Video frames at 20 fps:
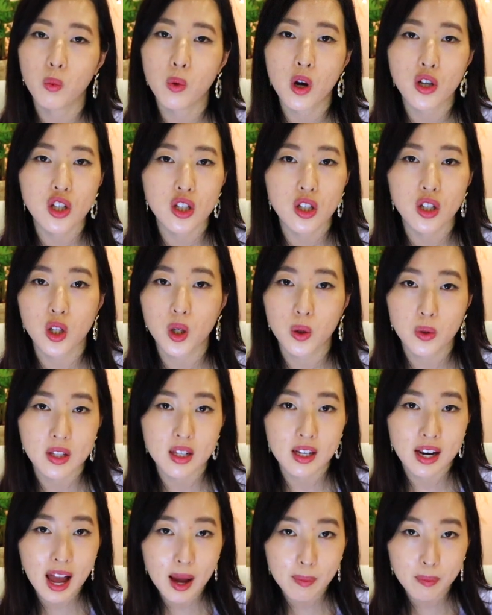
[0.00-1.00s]
we're just gonna go to
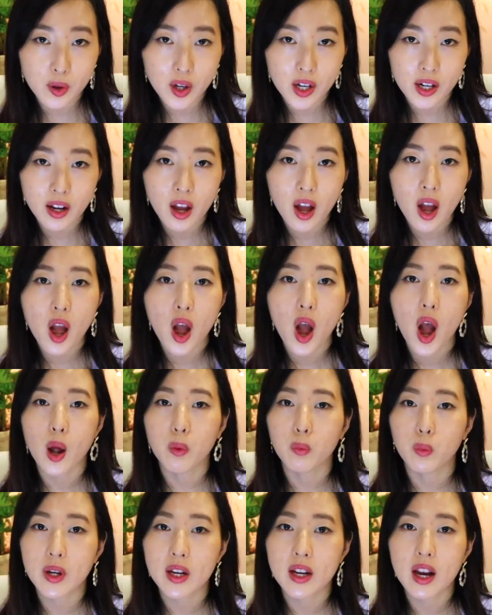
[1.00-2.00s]
the library
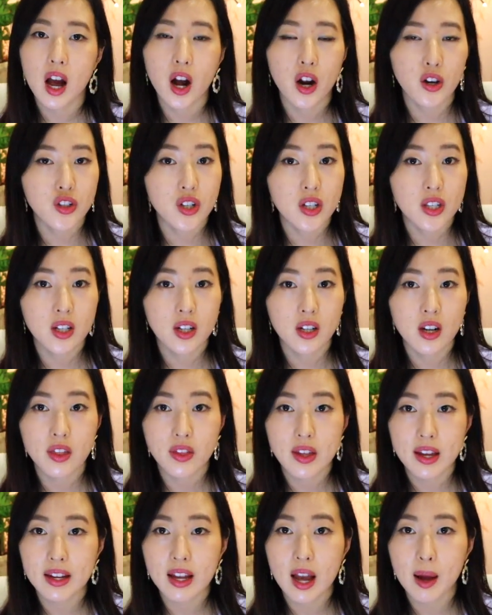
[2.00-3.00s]
and we are just gonna
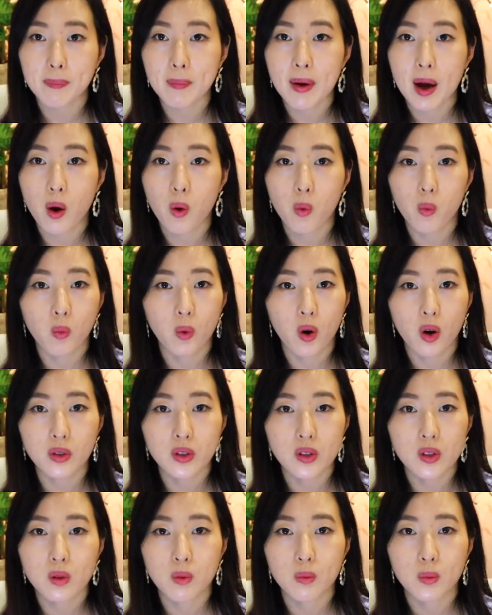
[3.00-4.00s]
think about
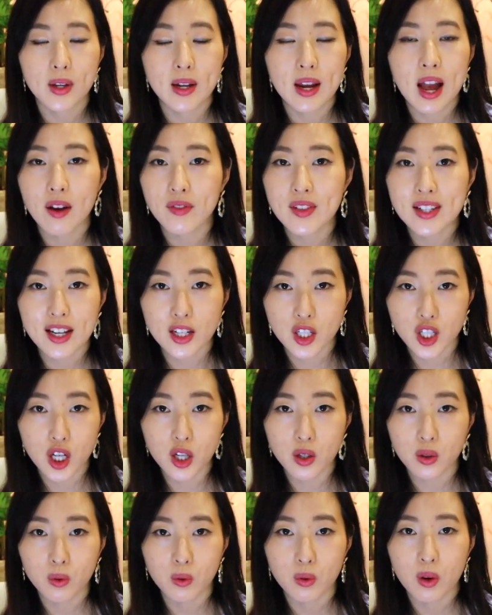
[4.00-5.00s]
what we have to get
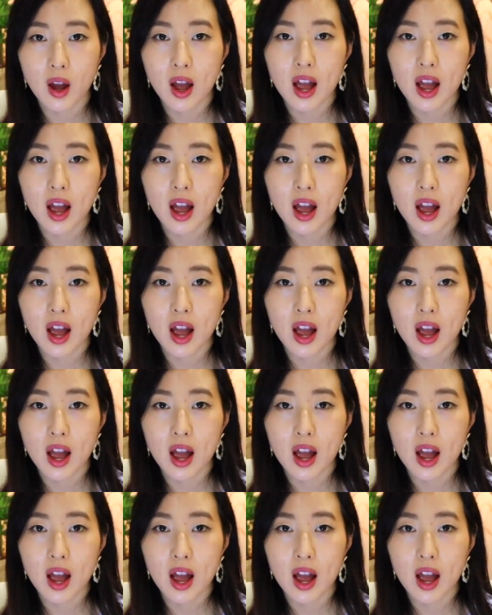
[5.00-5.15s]
done.